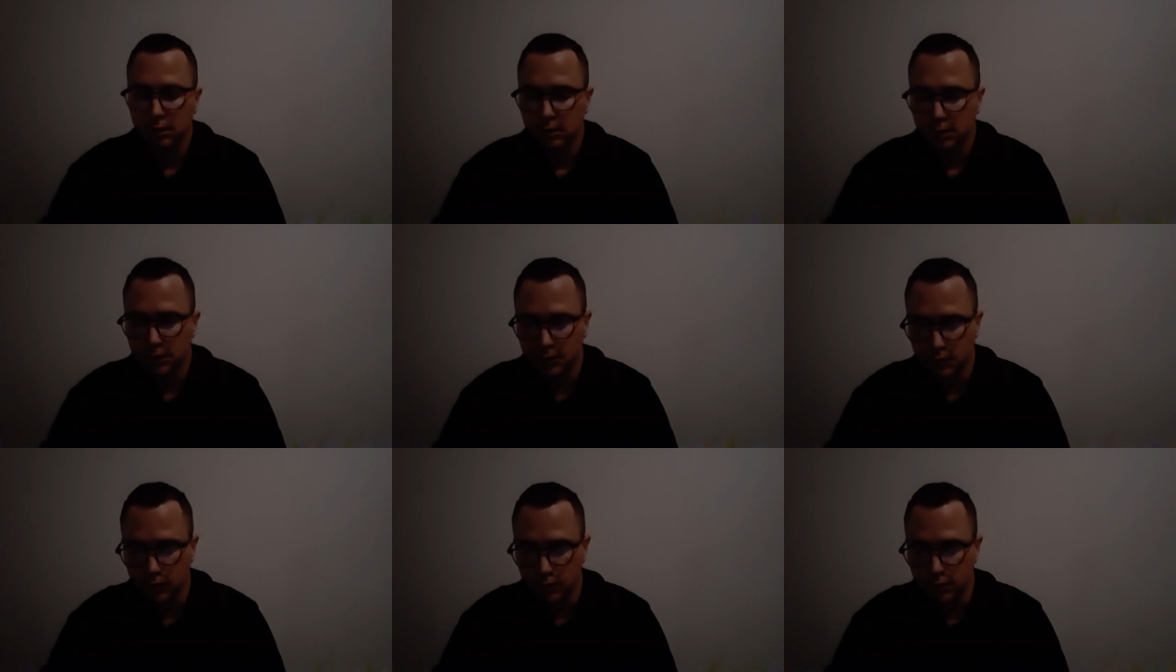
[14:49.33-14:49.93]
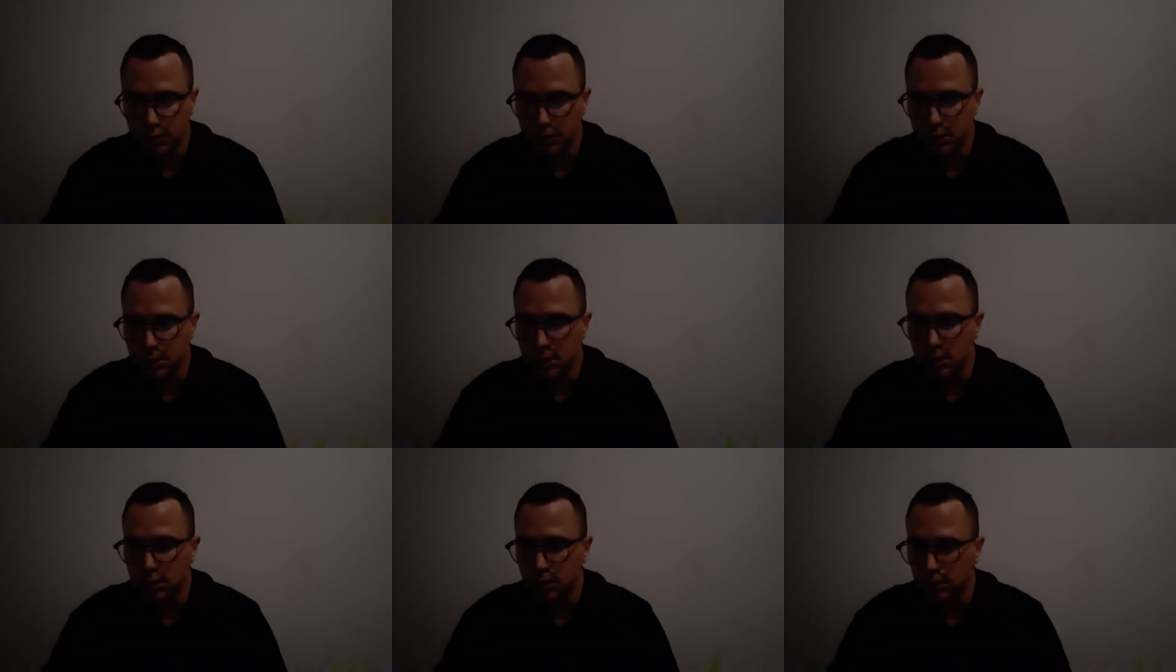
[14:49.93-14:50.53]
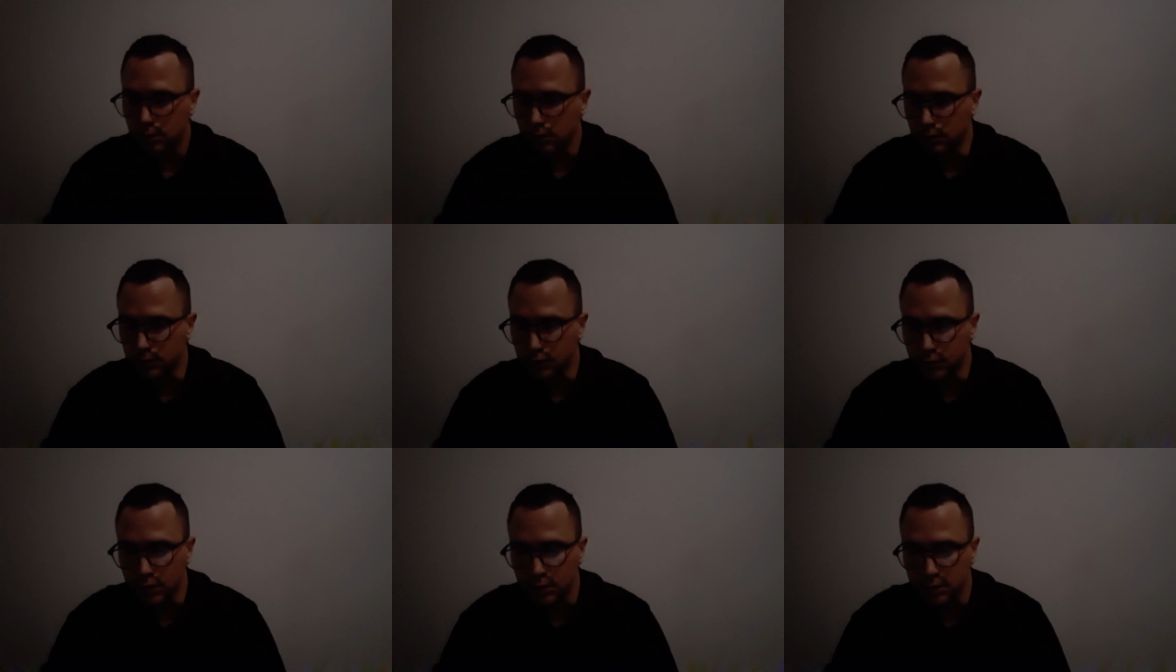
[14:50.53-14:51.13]
This is just uh, little
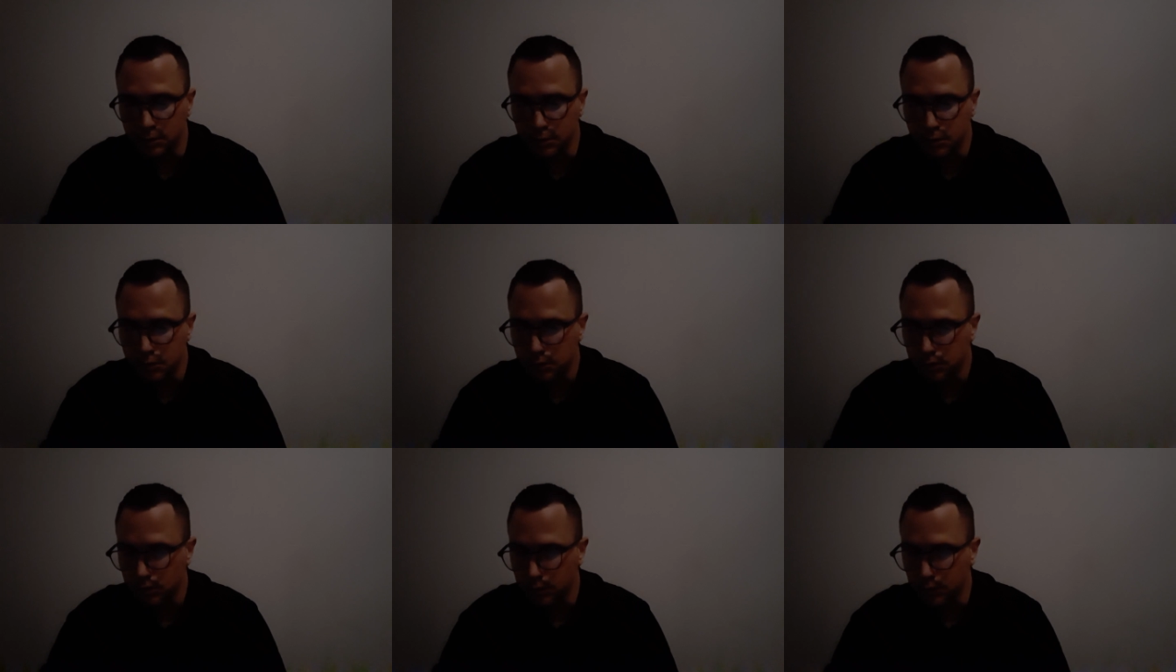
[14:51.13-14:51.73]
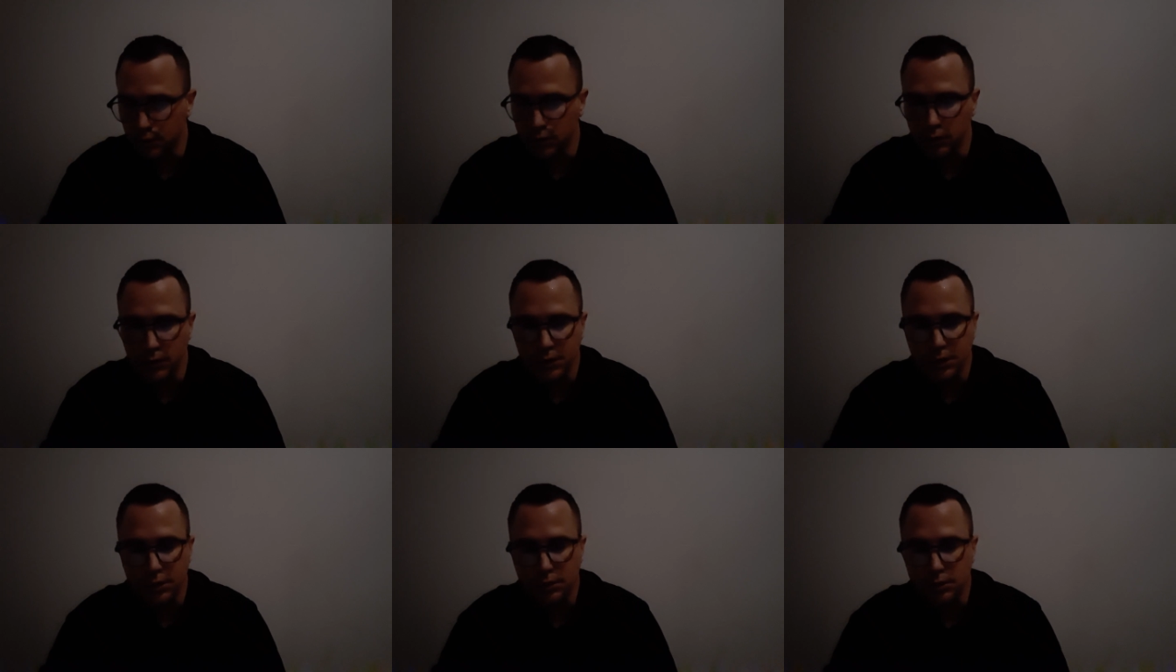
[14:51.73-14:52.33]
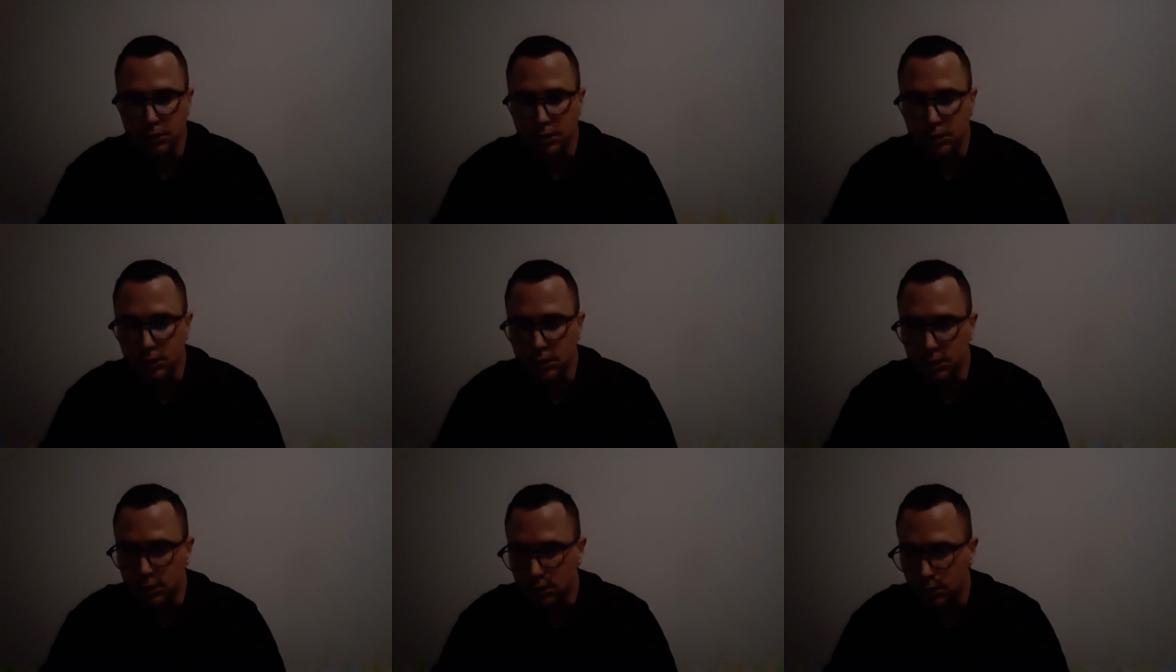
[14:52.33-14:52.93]
journals until we get to the
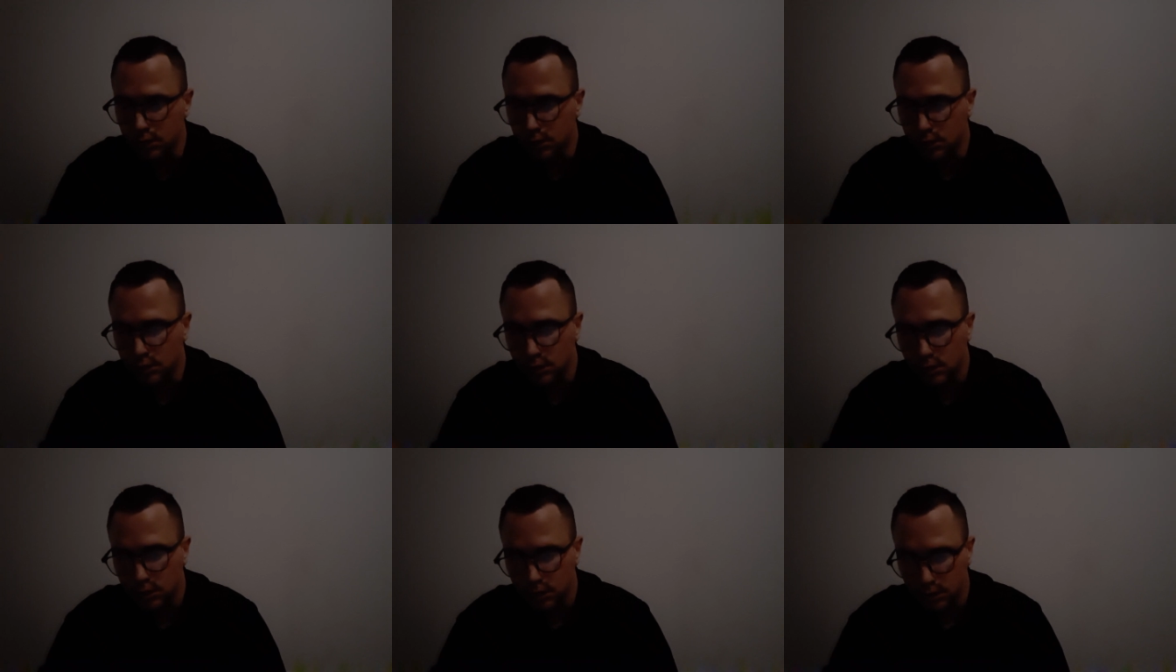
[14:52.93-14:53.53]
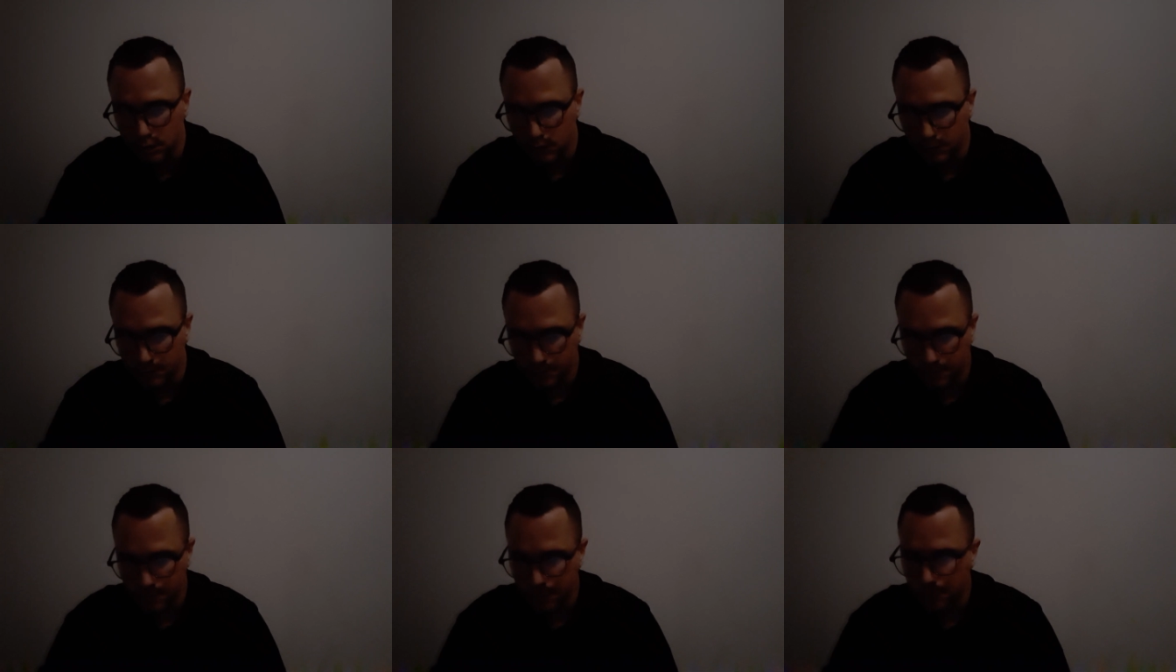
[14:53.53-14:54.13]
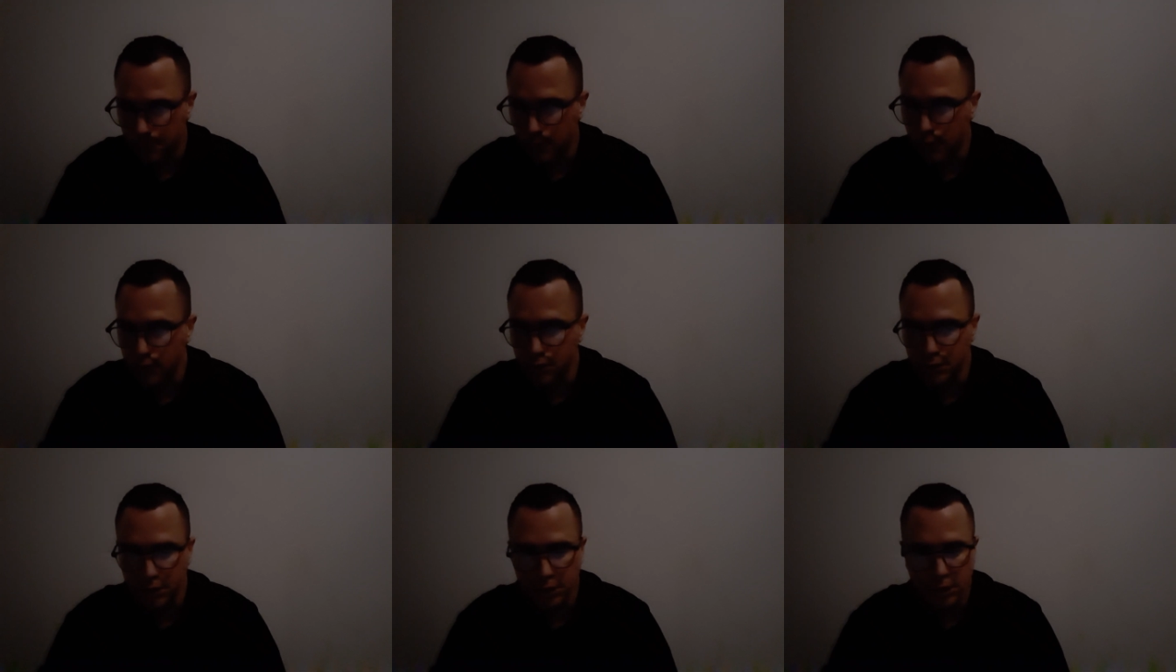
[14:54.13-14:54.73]
uh,
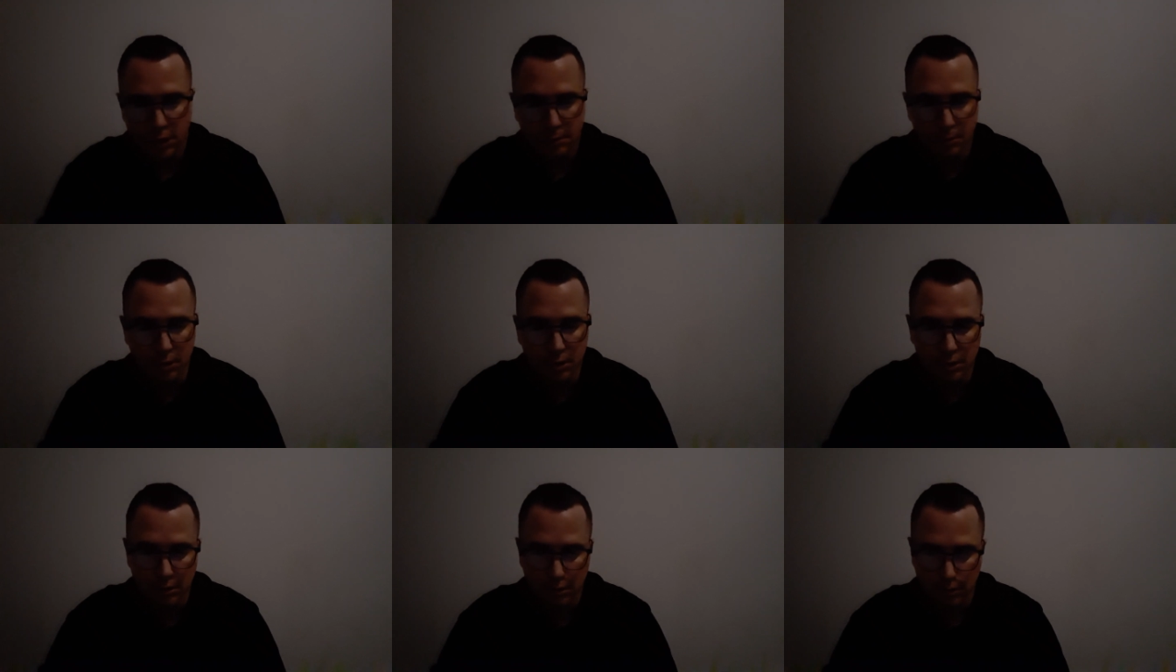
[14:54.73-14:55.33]
first chapter.